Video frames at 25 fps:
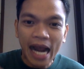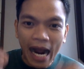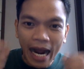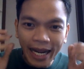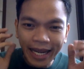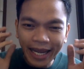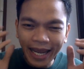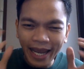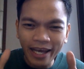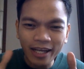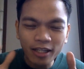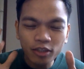I
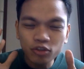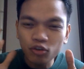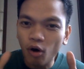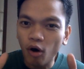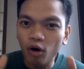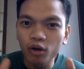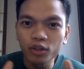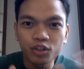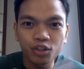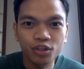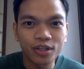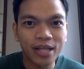held
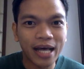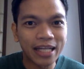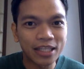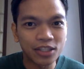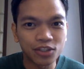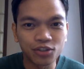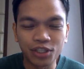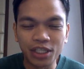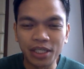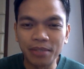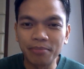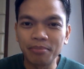on to that
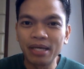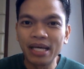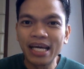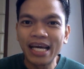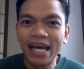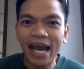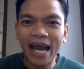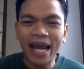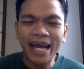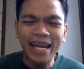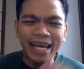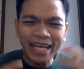dream.
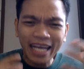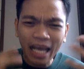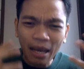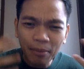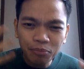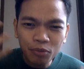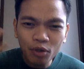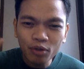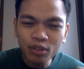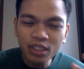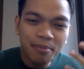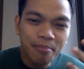And I
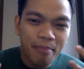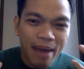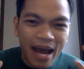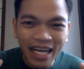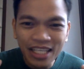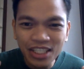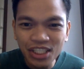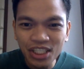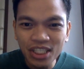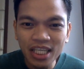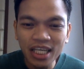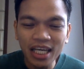kept on
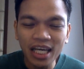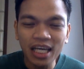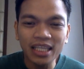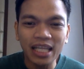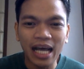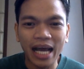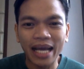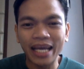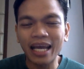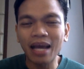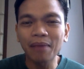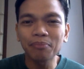imagining it.
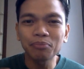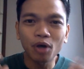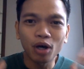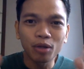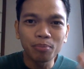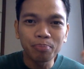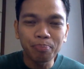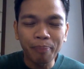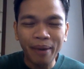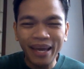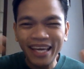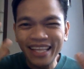I kept
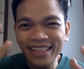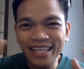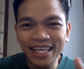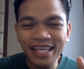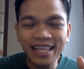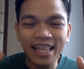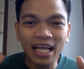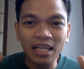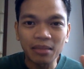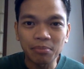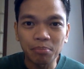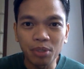on painting
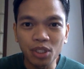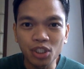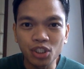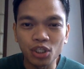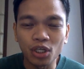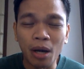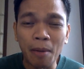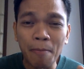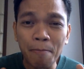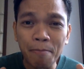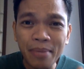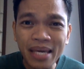that
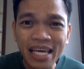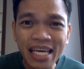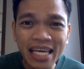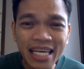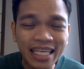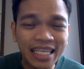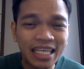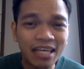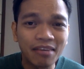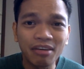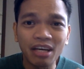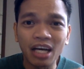picture of
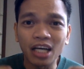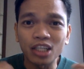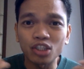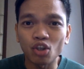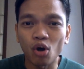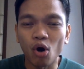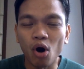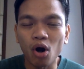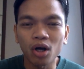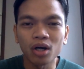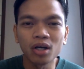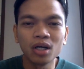me giving a
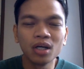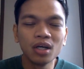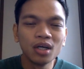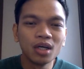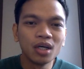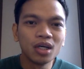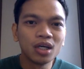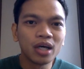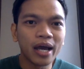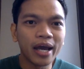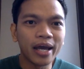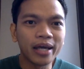talk,
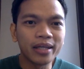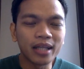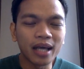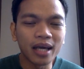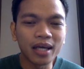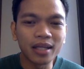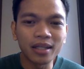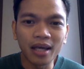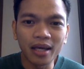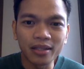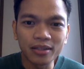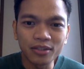and
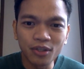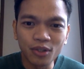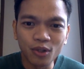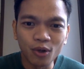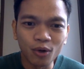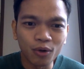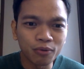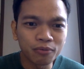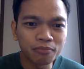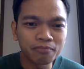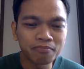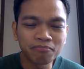
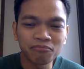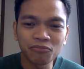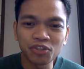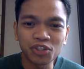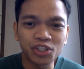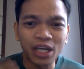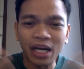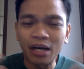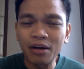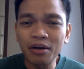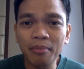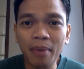
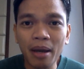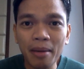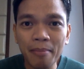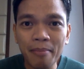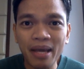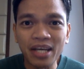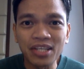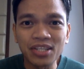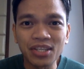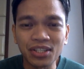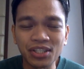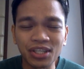sharing my
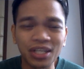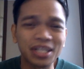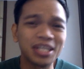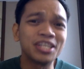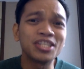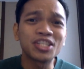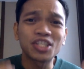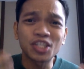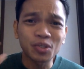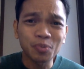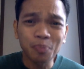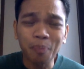message and
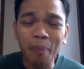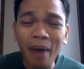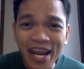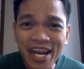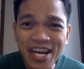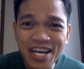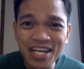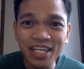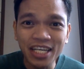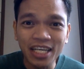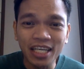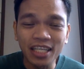
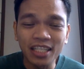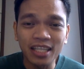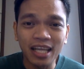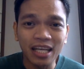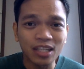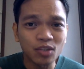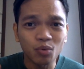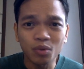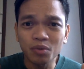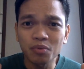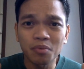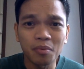inspiring.
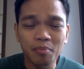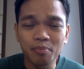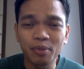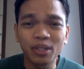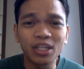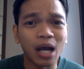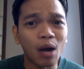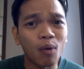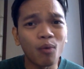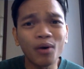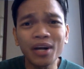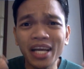That's what's my
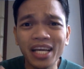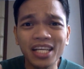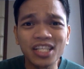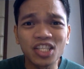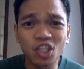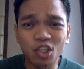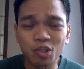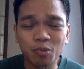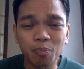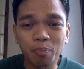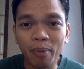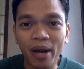big. I want to
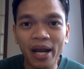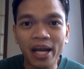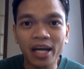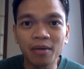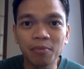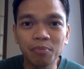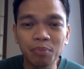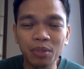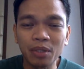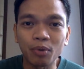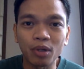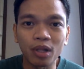inspire
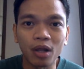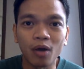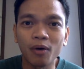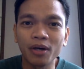people.